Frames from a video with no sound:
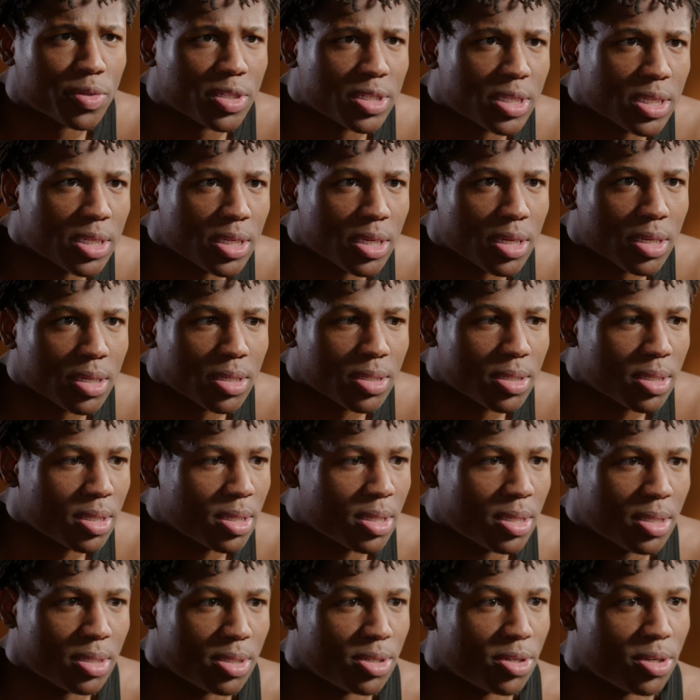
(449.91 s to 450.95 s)
was in there
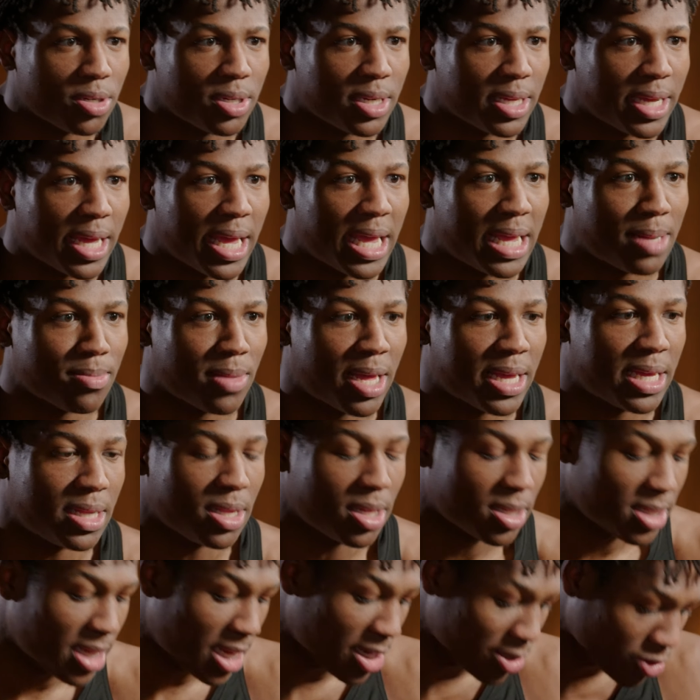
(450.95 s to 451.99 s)
during the game. Like he
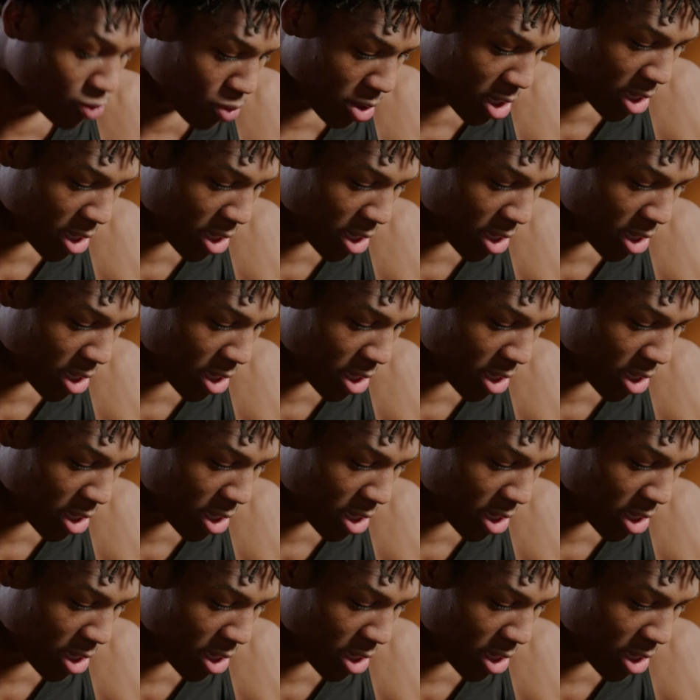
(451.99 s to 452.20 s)
looked at his